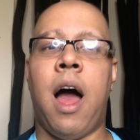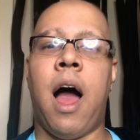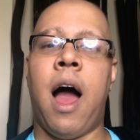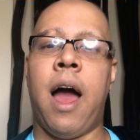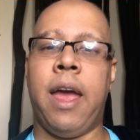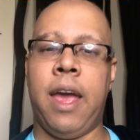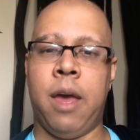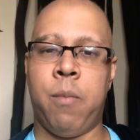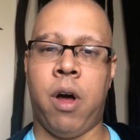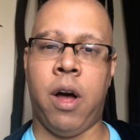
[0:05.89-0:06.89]
I
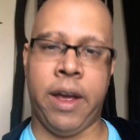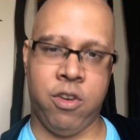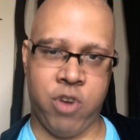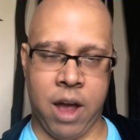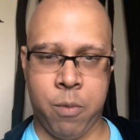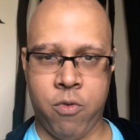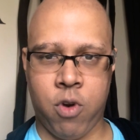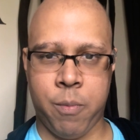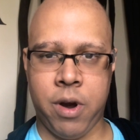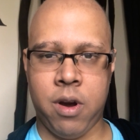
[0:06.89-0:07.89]
am a drag
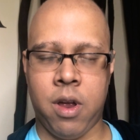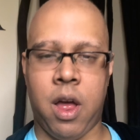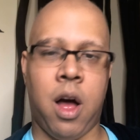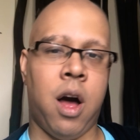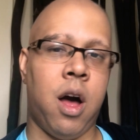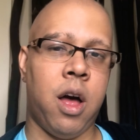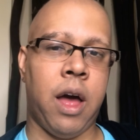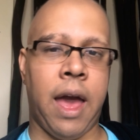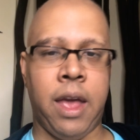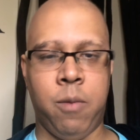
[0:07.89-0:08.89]
performer.
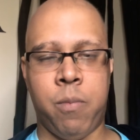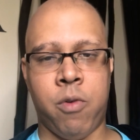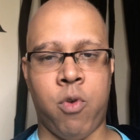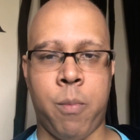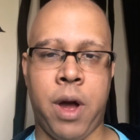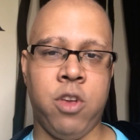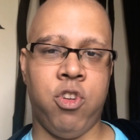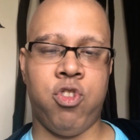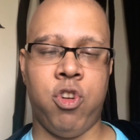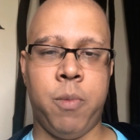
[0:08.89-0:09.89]
I perform on
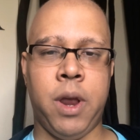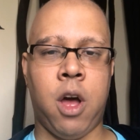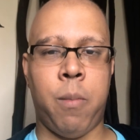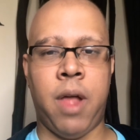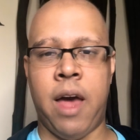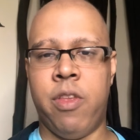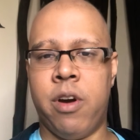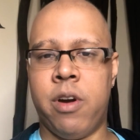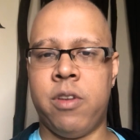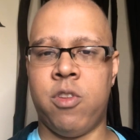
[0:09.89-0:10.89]
YouTube and a couple
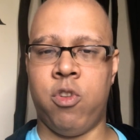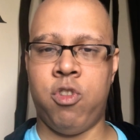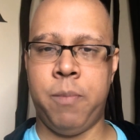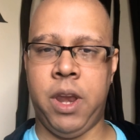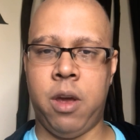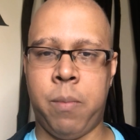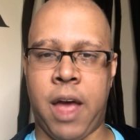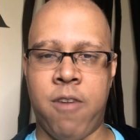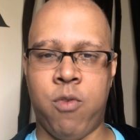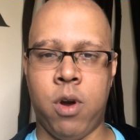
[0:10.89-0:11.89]
other social media
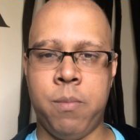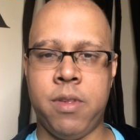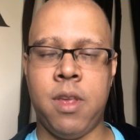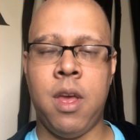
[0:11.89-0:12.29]
platforms